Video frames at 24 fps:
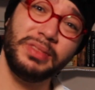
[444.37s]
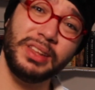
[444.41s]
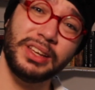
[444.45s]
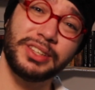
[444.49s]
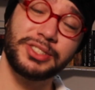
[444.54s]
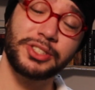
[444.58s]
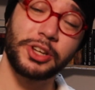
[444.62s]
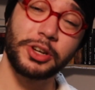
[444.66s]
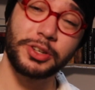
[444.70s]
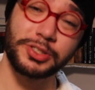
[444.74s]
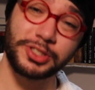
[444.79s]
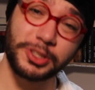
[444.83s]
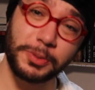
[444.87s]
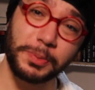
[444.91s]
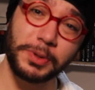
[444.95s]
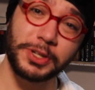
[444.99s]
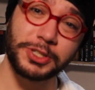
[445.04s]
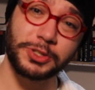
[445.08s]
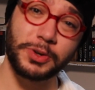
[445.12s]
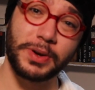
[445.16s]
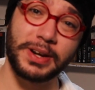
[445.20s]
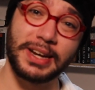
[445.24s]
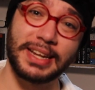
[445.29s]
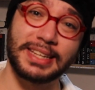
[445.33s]
So super
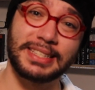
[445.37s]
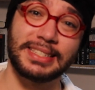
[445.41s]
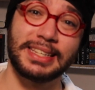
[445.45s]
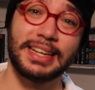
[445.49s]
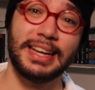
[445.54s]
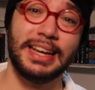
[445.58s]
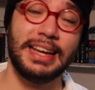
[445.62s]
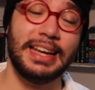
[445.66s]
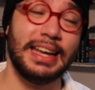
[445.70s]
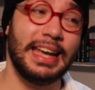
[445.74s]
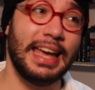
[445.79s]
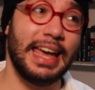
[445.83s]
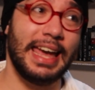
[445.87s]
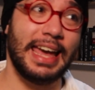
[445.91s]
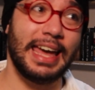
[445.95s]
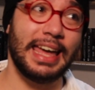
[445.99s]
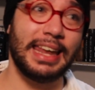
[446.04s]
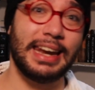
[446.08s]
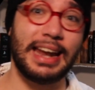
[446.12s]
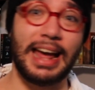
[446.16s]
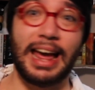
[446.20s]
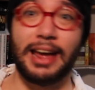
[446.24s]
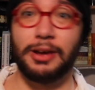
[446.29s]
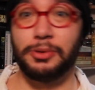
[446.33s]
enjoying this,
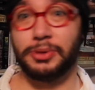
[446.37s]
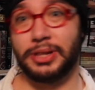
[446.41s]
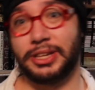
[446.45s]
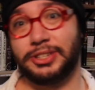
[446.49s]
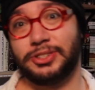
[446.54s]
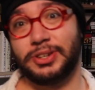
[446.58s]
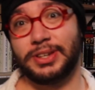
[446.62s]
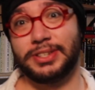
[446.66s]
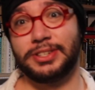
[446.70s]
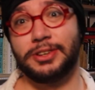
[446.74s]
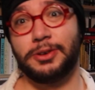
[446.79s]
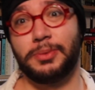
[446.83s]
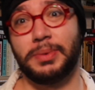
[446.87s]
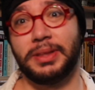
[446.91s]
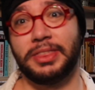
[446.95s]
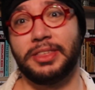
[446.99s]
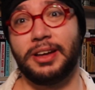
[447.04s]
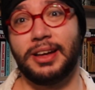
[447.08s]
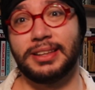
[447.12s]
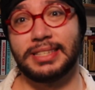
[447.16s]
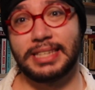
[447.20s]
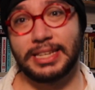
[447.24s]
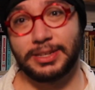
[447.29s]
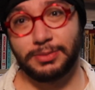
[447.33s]
and I will let you guys know my
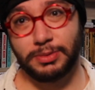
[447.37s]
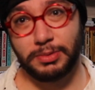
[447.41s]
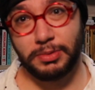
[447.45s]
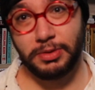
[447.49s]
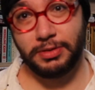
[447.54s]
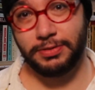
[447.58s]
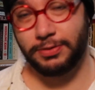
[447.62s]
thoughts as we move